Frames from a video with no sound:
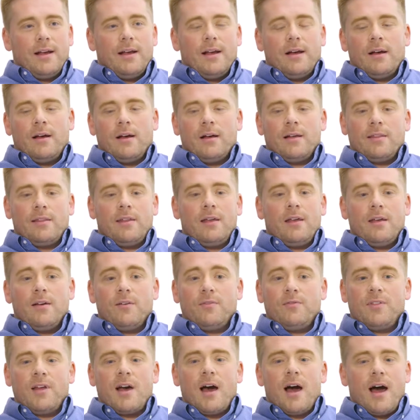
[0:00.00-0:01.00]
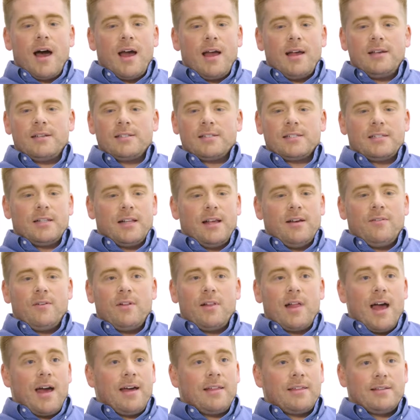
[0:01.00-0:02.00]
I think of the highest level
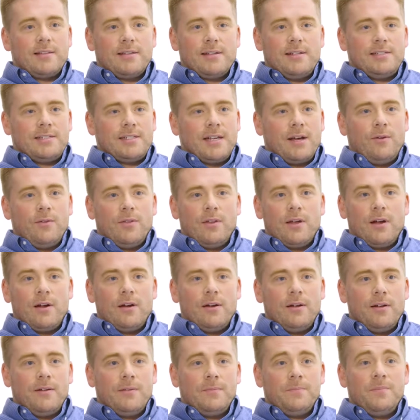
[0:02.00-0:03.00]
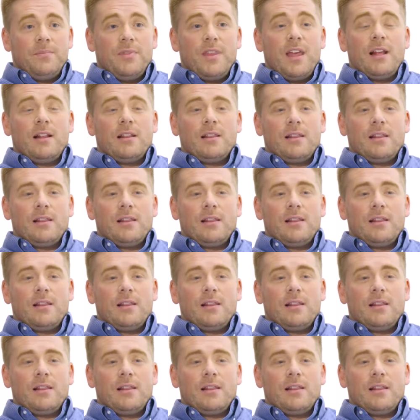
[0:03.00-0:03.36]
athletes out there. They